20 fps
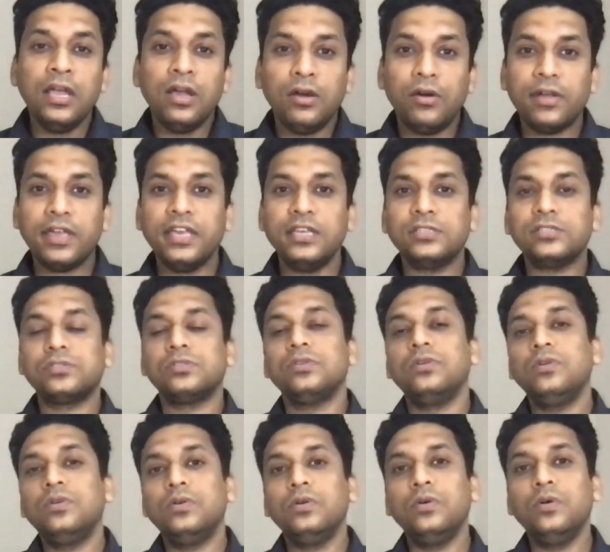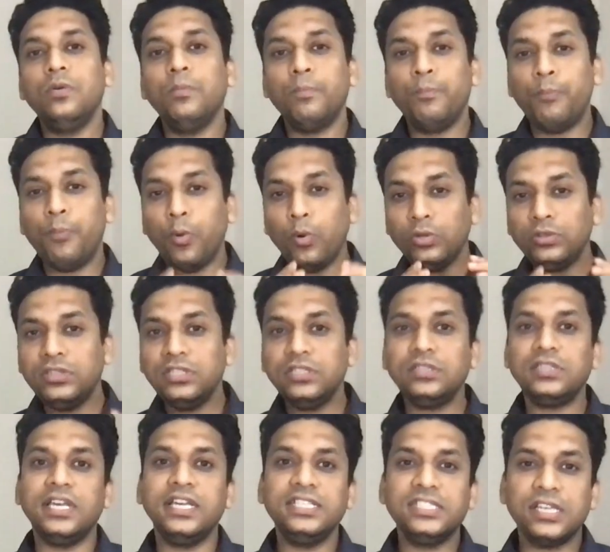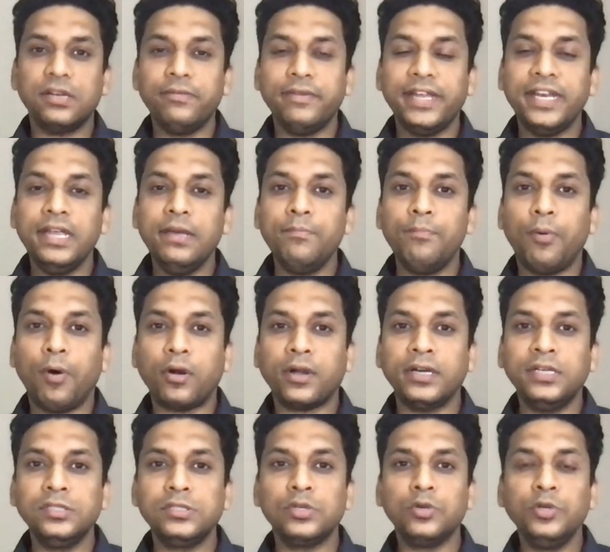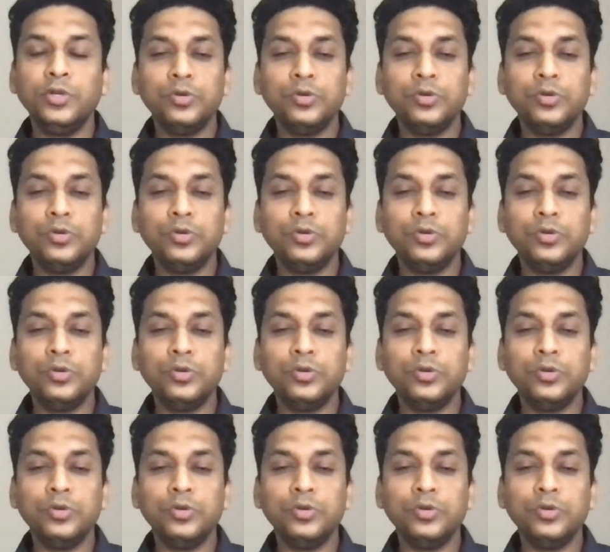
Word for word: okay so both the things are very important so